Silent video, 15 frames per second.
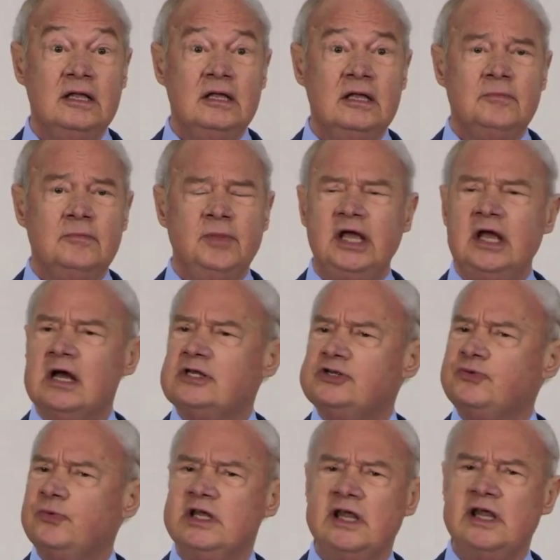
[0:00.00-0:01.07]
Because
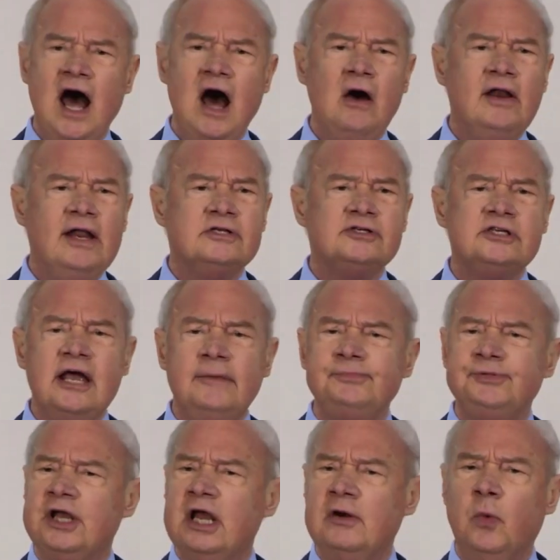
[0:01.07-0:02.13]
without
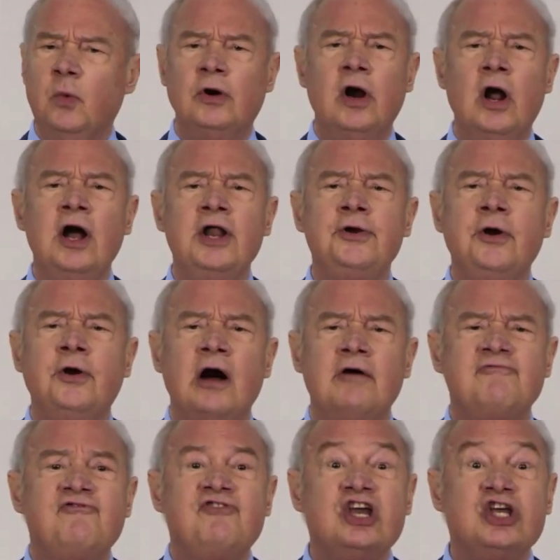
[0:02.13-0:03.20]
exception, we're under a
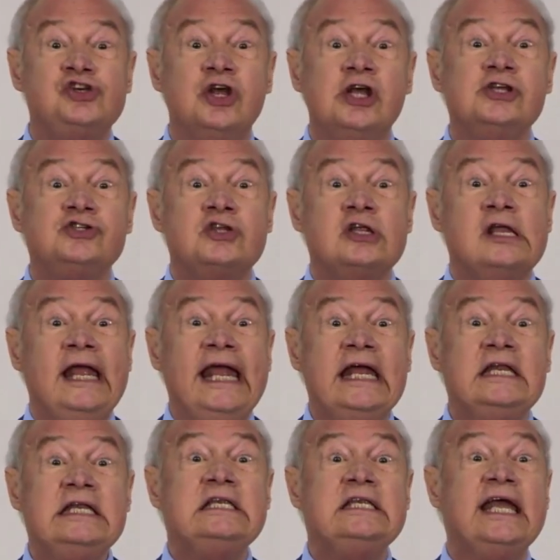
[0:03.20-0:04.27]
vicious,
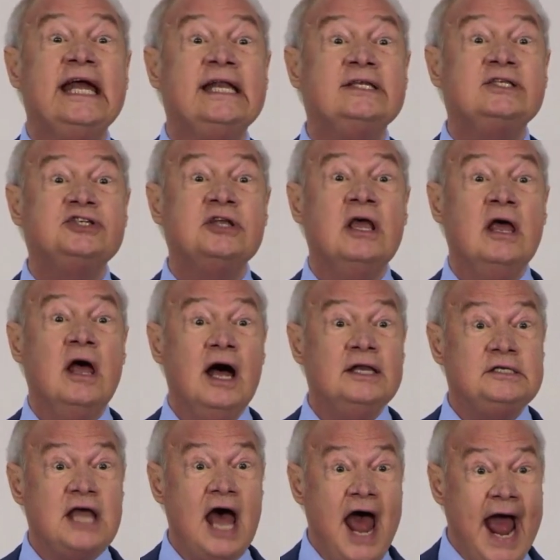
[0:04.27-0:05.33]
intense
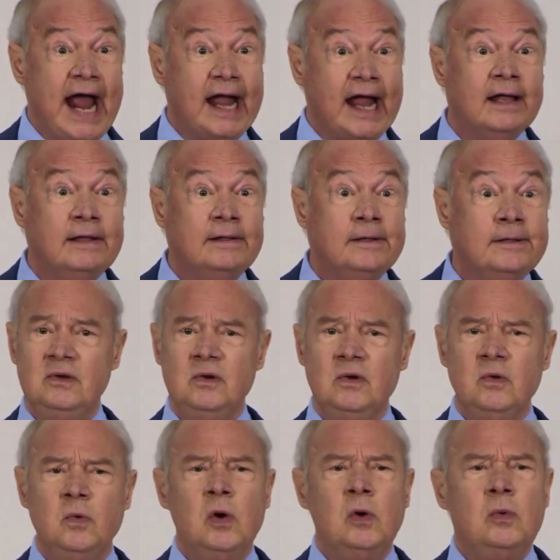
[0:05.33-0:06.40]
attack.
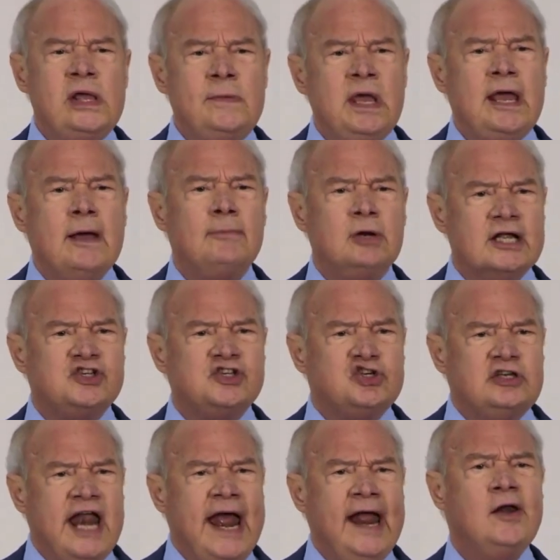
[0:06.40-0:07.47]
Will we be able to
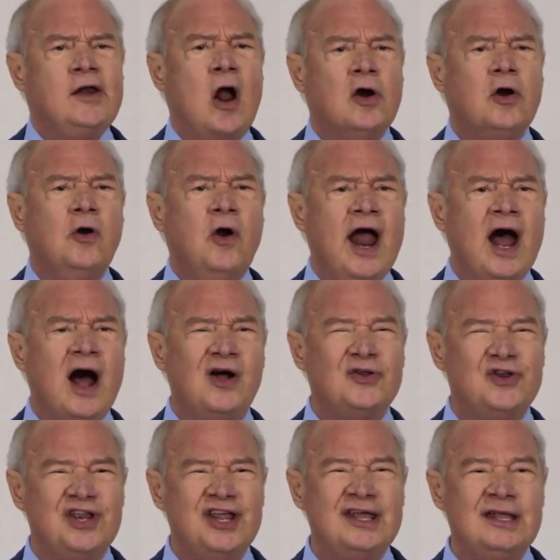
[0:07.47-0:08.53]
stand our
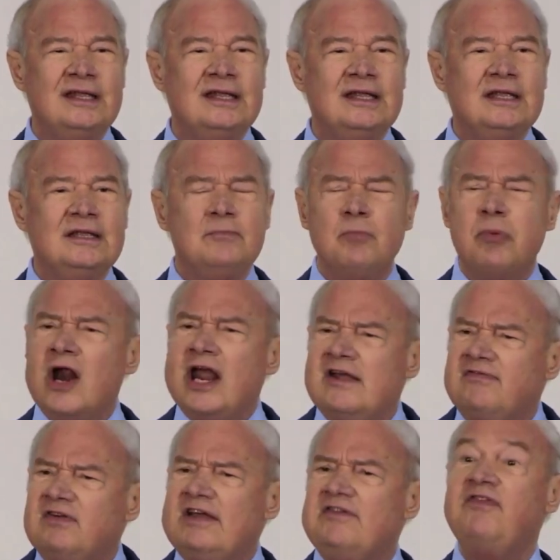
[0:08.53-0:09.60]
ground,
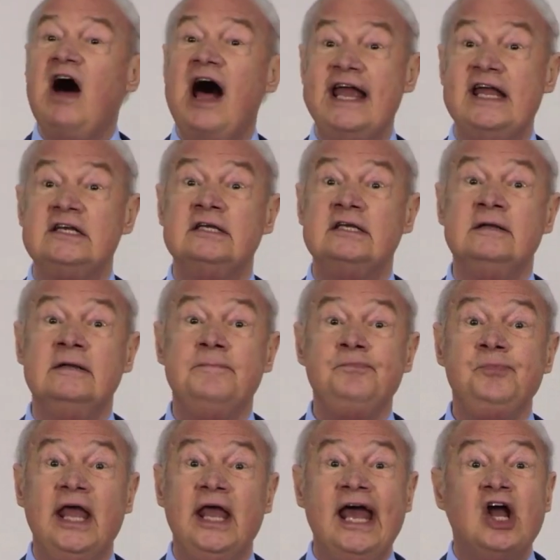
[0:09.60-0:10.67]
bravely fight,
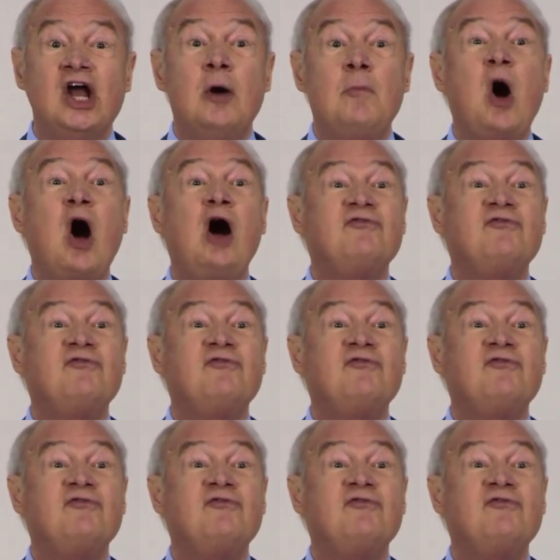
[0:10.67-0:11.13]
and come off